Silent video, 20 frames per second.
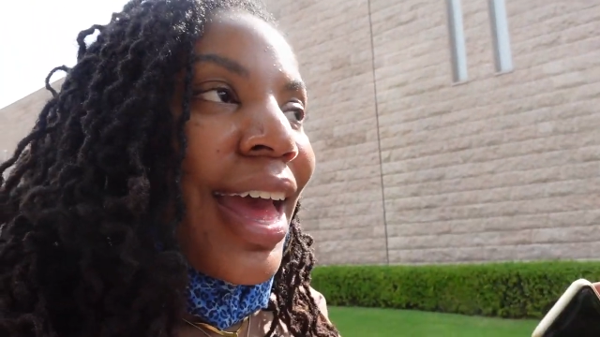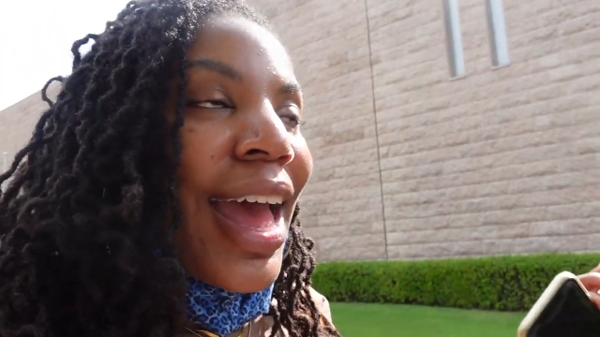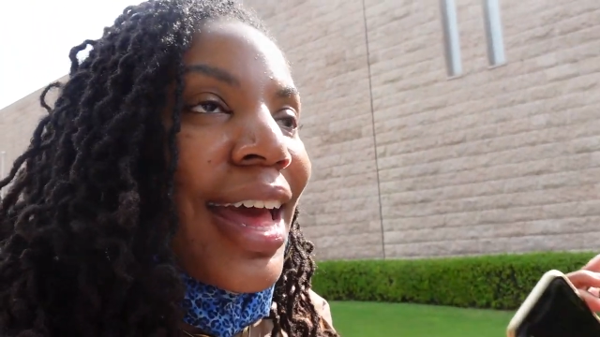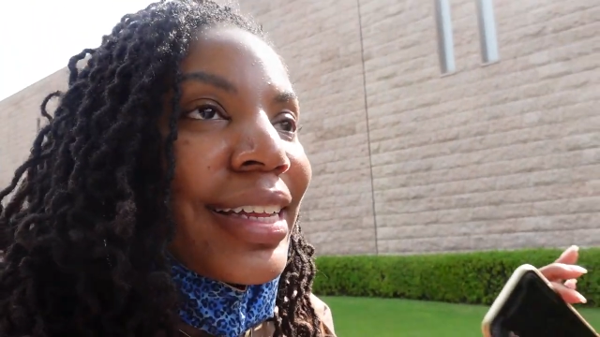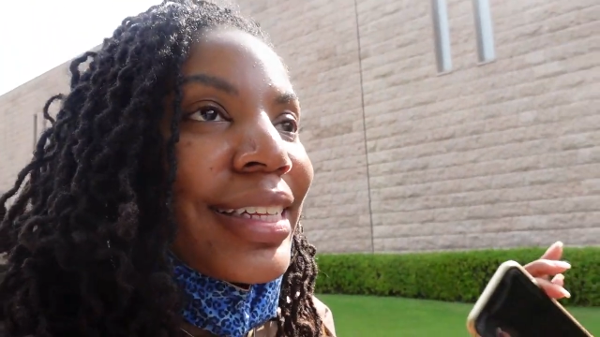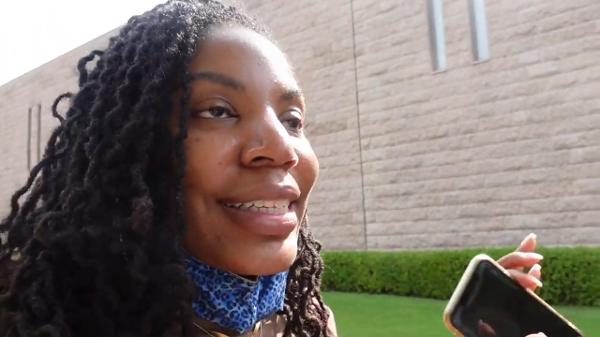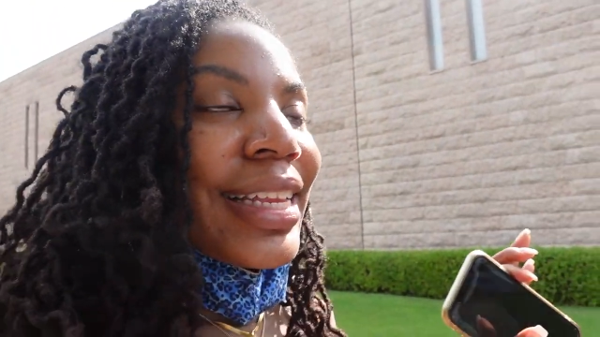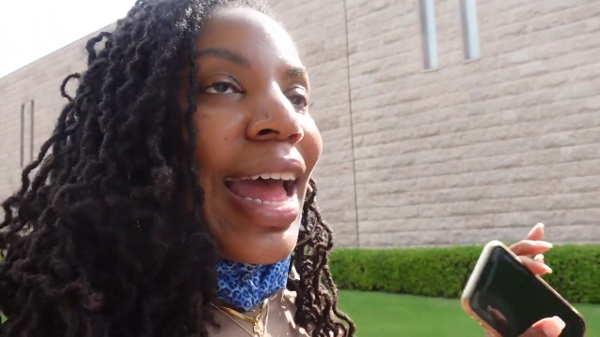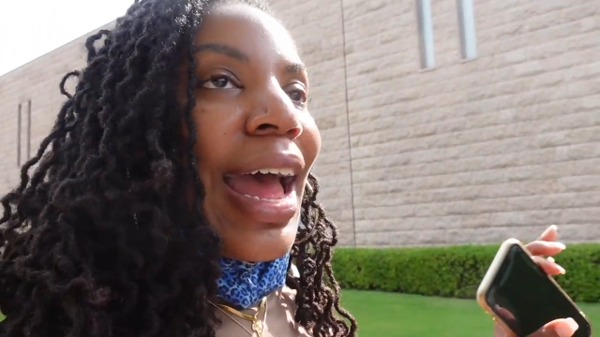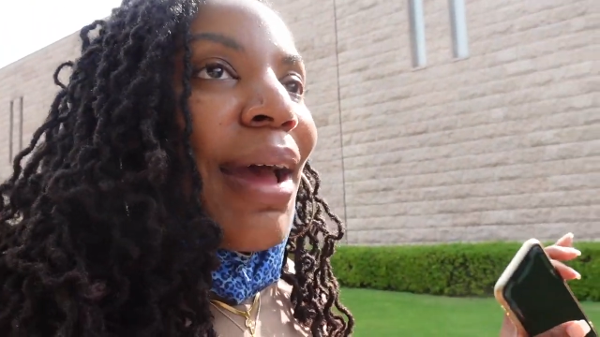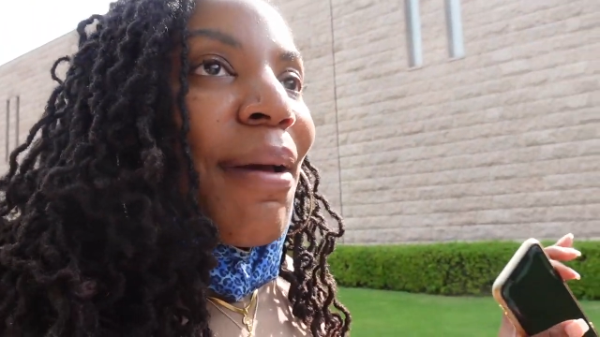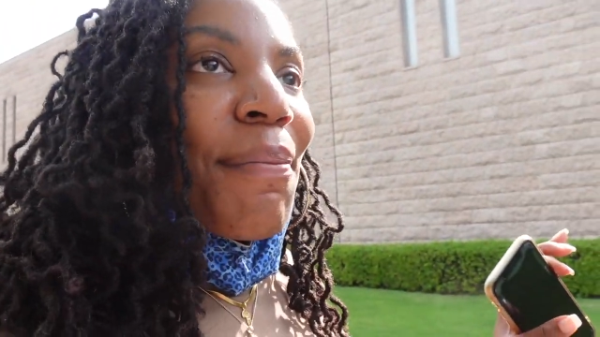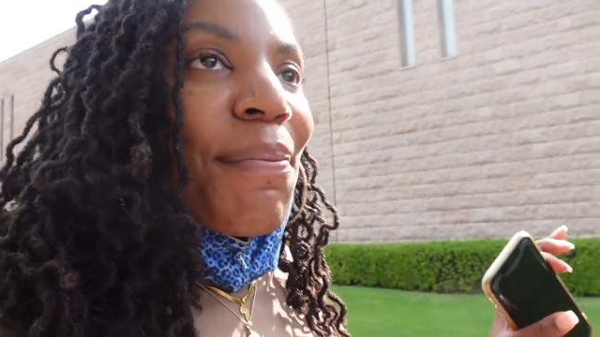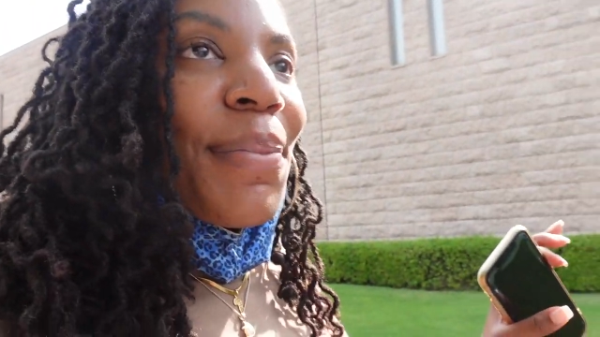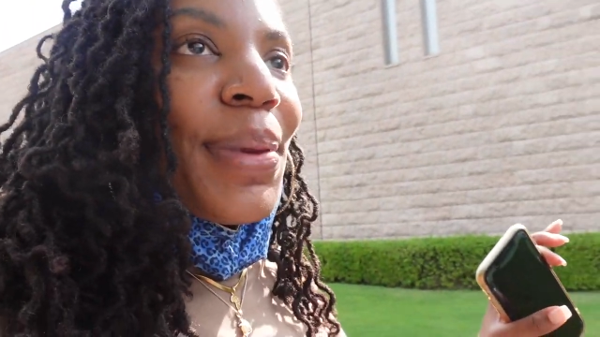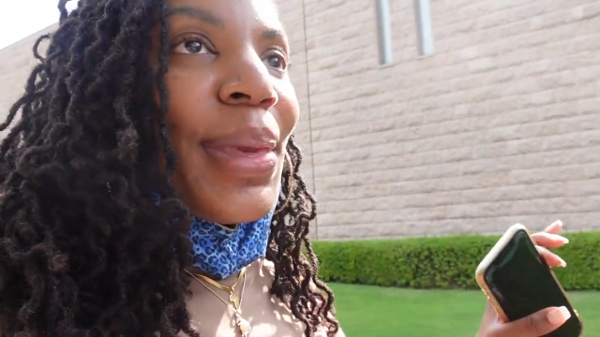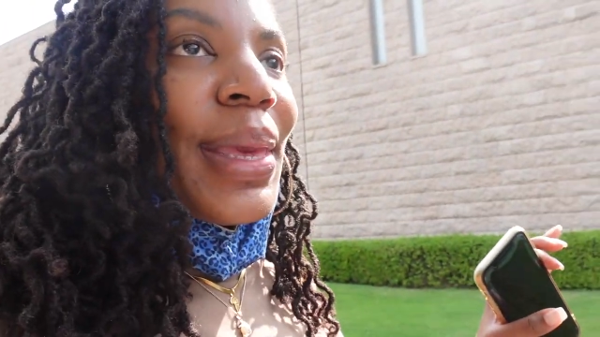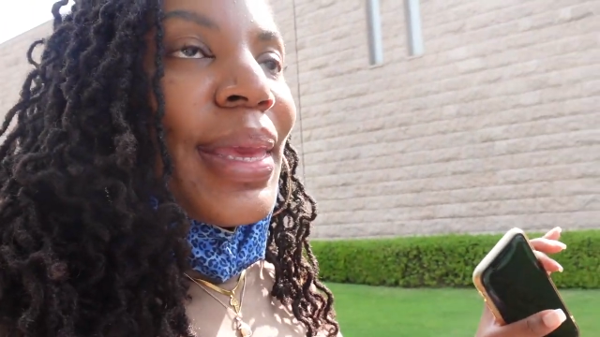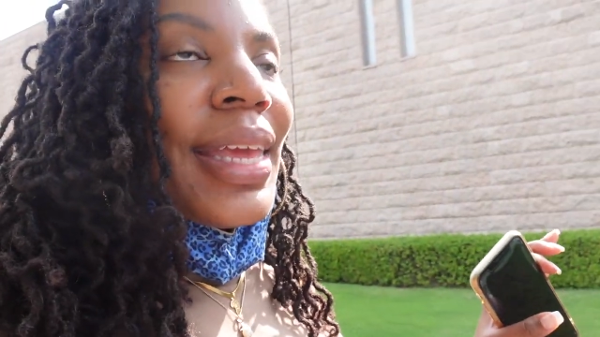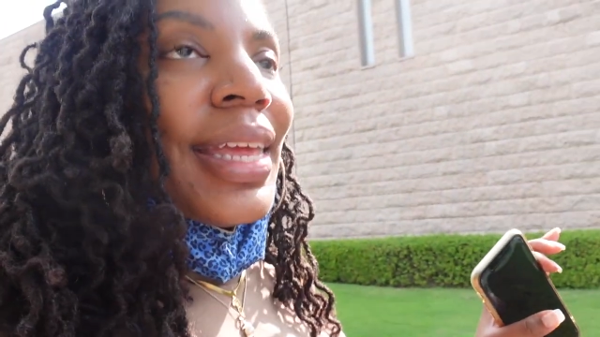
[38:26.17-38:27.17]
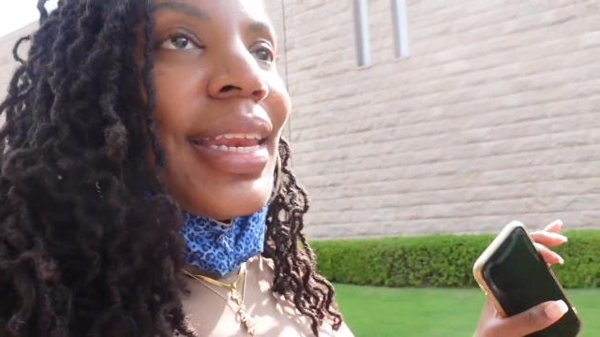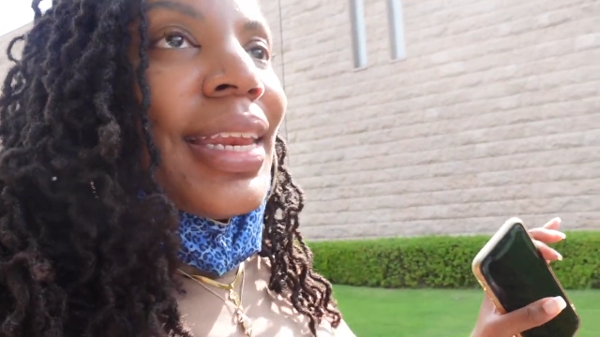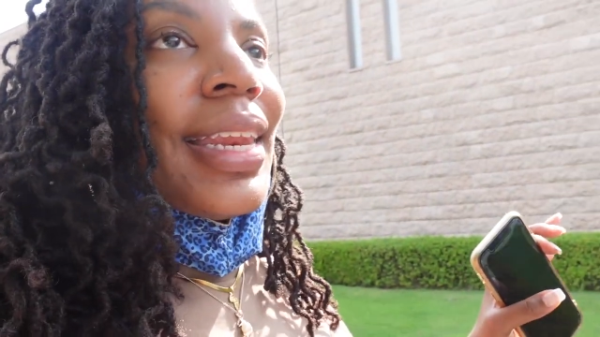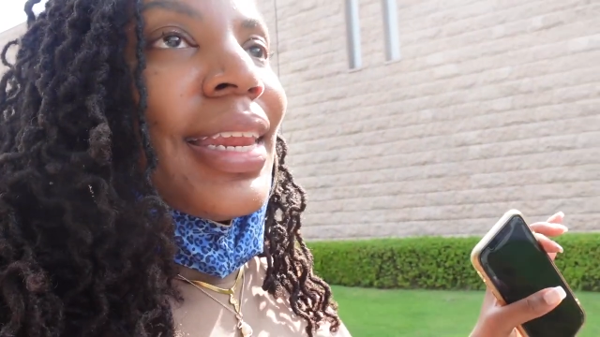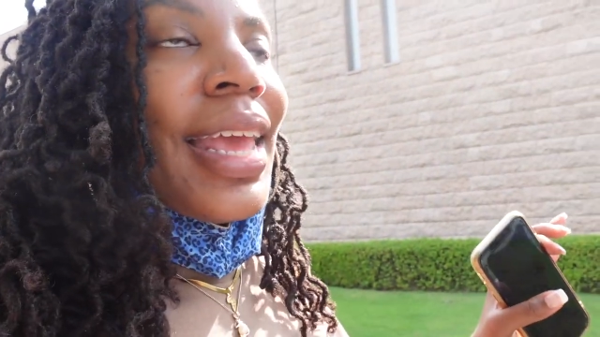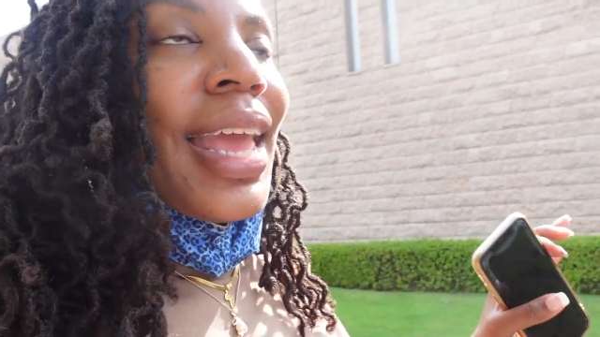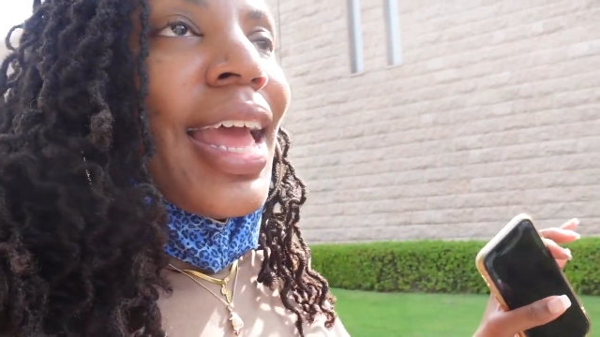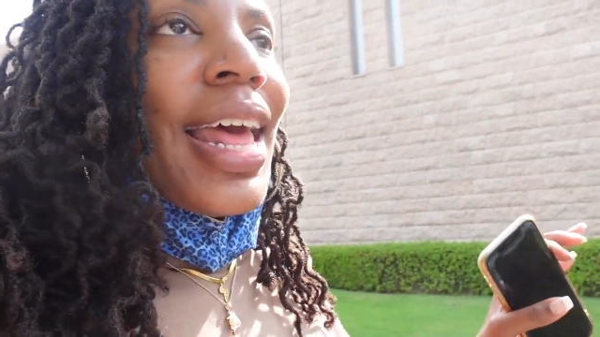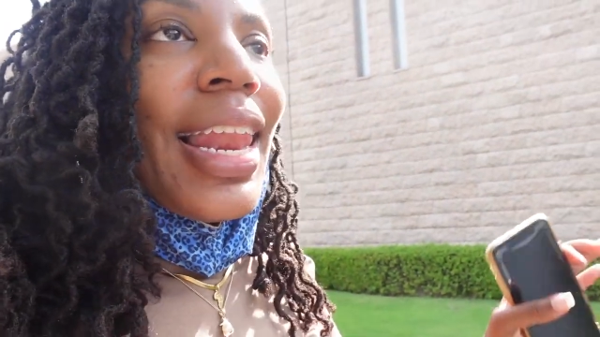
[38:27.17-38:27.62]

has not been